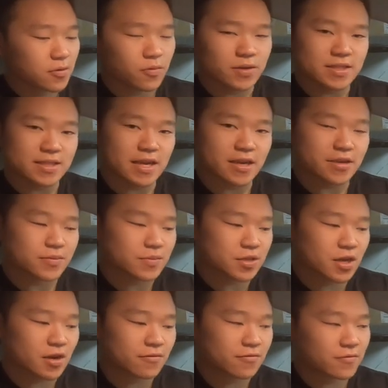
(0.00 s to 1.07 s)
Once that comes
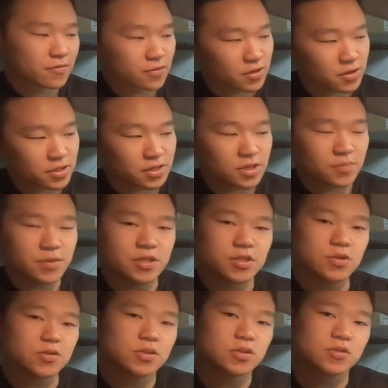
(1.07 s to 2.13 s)
off, there's going to be
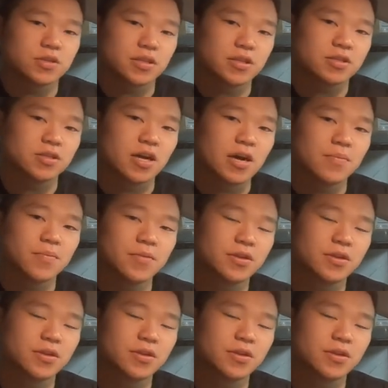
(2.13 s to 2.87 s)
two screws at the top.